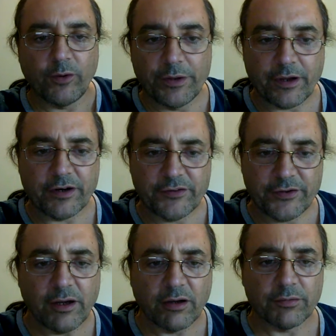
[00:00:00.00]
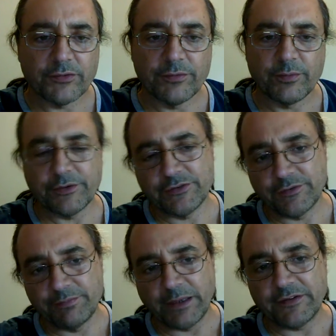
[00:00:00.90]
with ourselves, which is
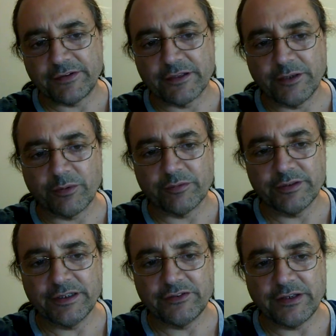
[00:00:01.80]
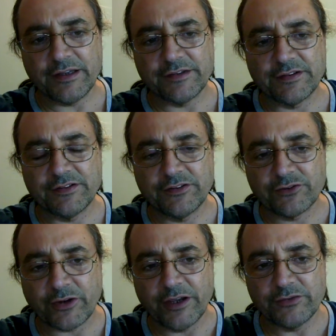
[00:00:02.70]
basically what religion is. It
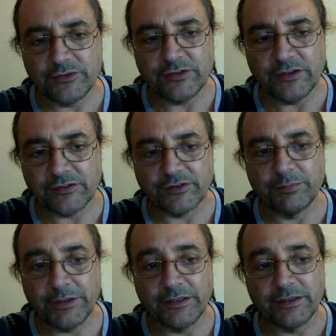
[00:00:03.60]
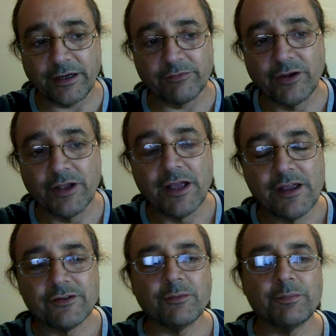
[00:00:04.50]
tries to teach us be careful.
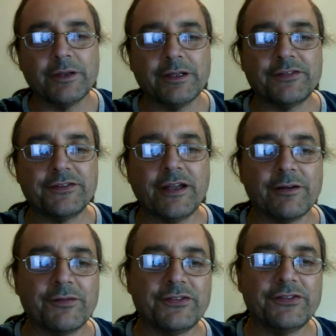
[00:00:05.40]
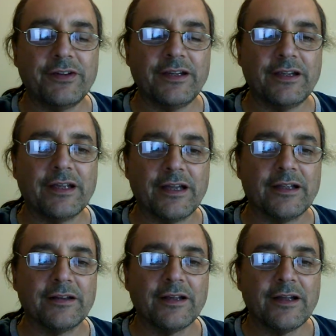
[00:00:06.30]
Instead of seeing it
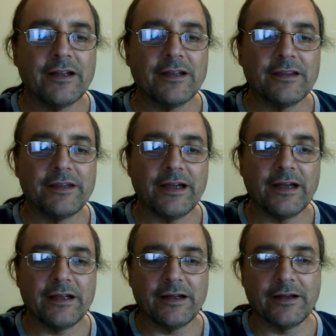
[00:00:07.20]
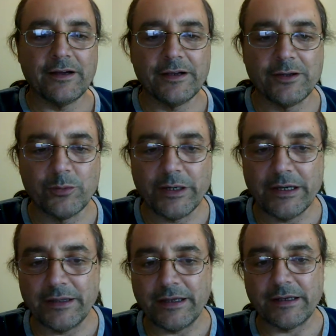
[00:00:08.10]
that in a way
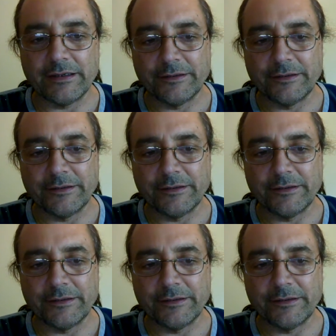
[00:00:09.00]
that